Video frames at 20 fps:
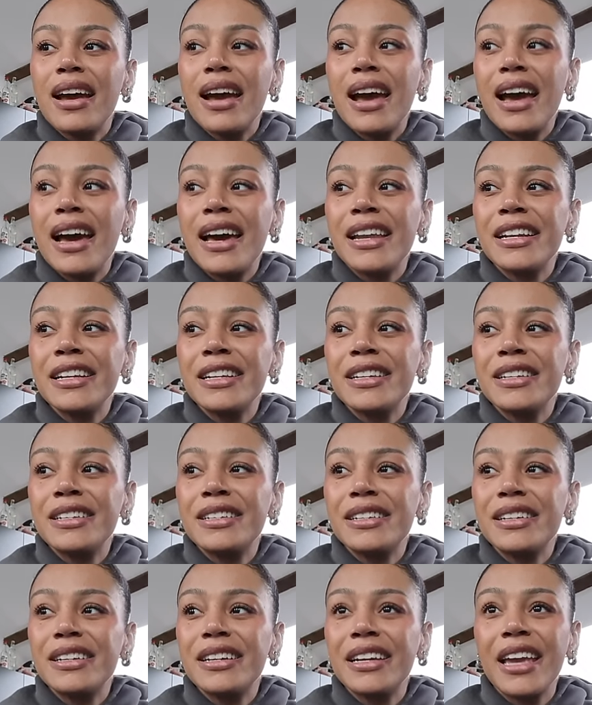And
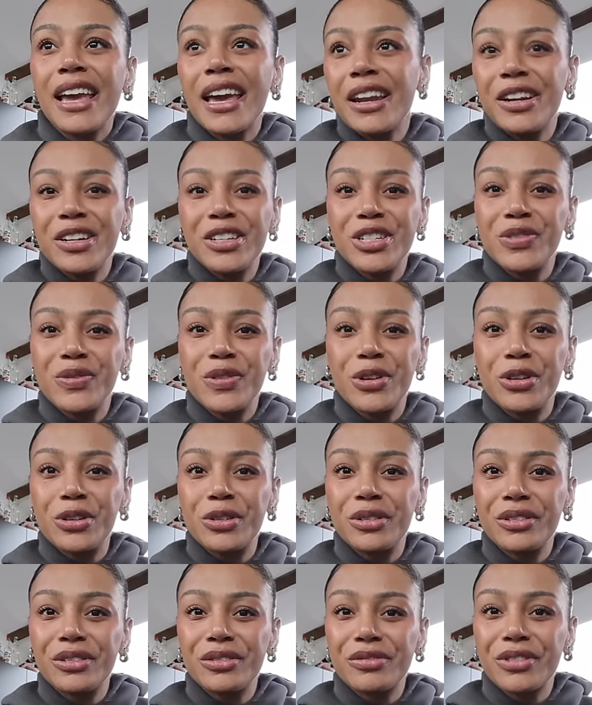again, I just
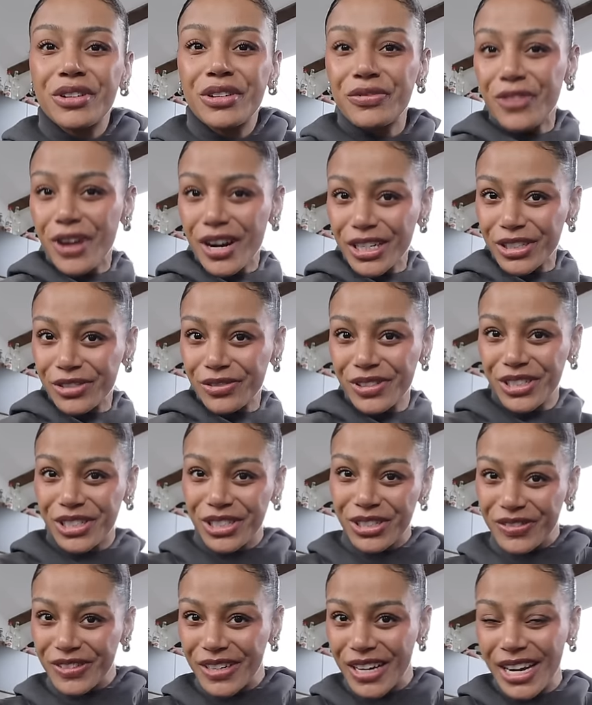feel refreshed,
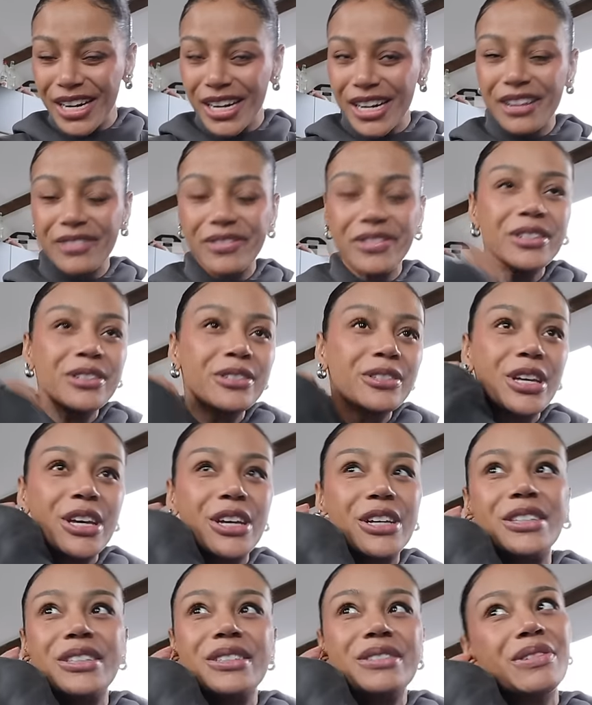rejuvenated. I feel
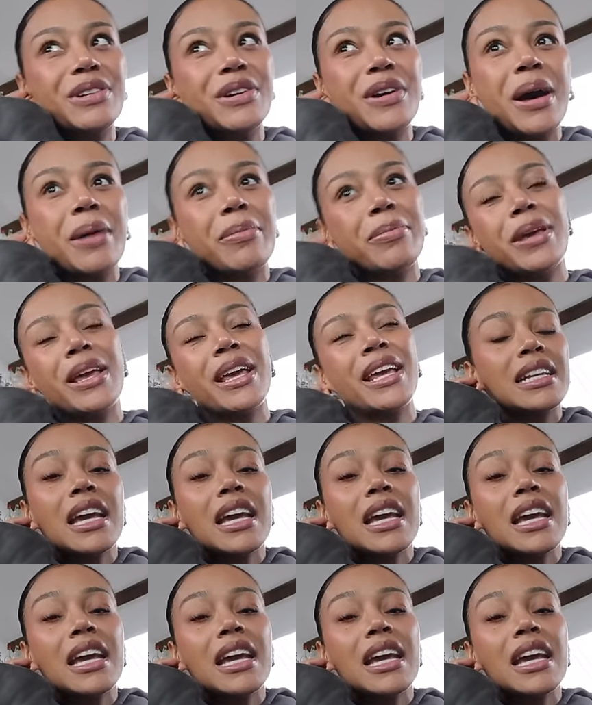good, feel happy.